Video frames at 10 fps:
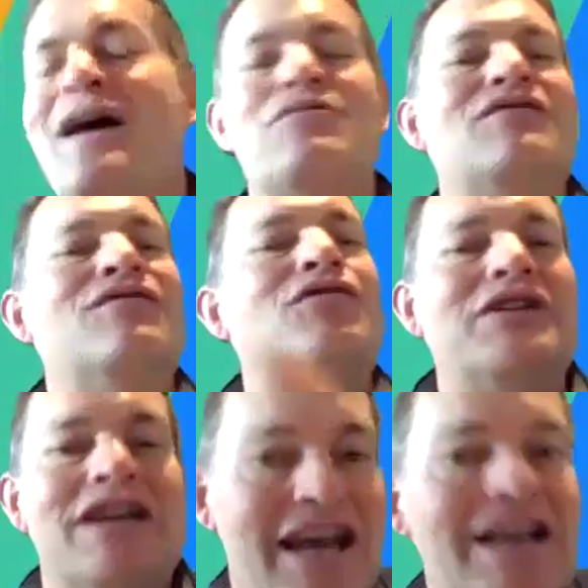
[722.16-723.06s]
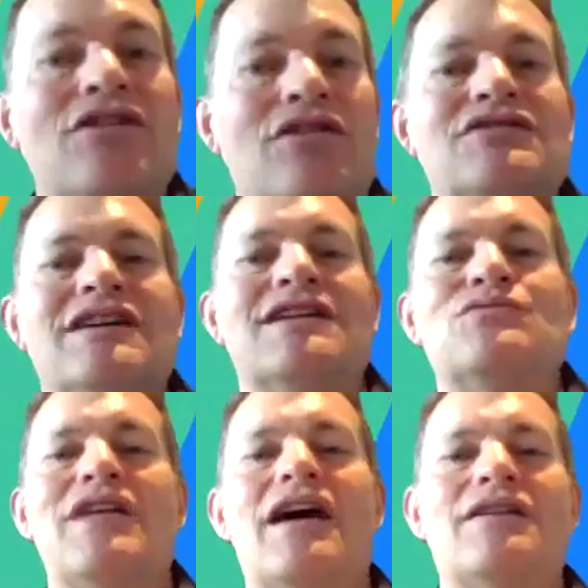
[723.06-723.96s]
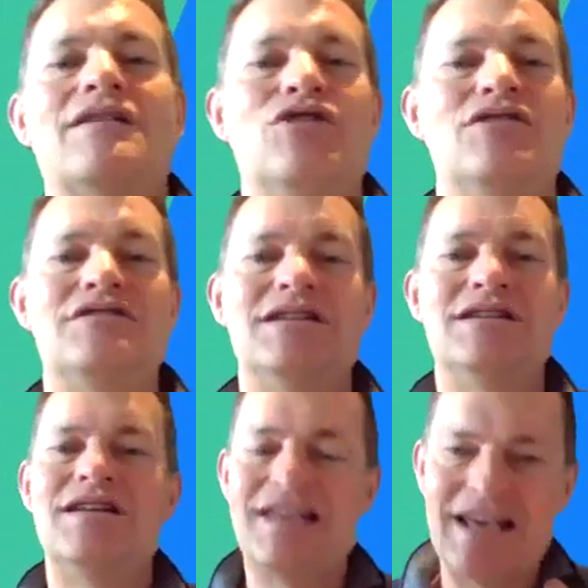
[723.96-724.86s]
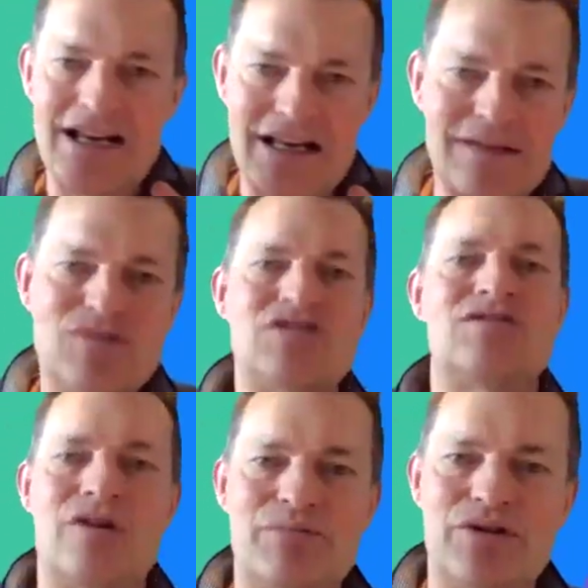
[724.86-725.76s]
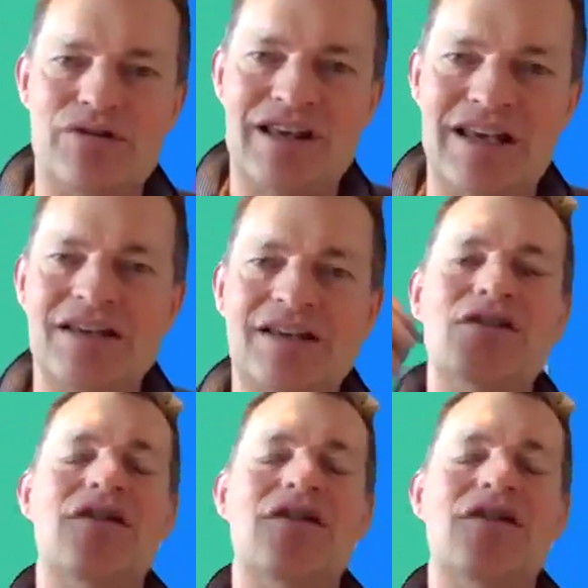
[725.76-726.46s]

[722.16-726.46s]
maybe avoiding any contact with our community, getting them to stop and think,